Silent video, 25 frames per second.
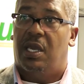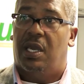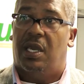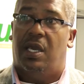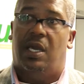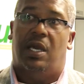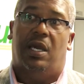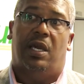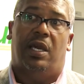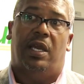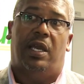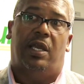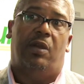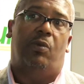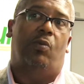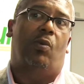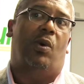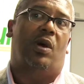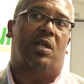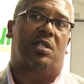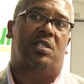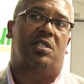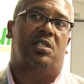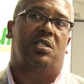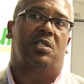and
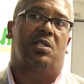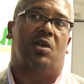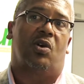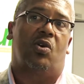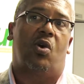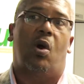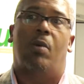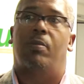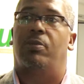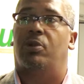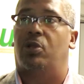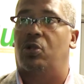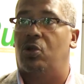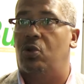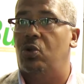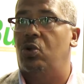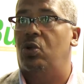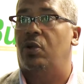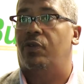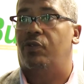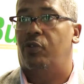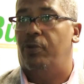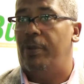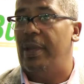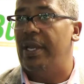what's in the common good
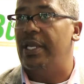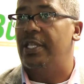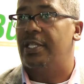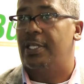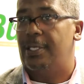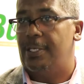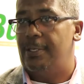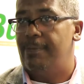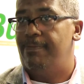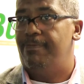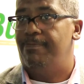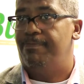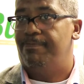of humanity.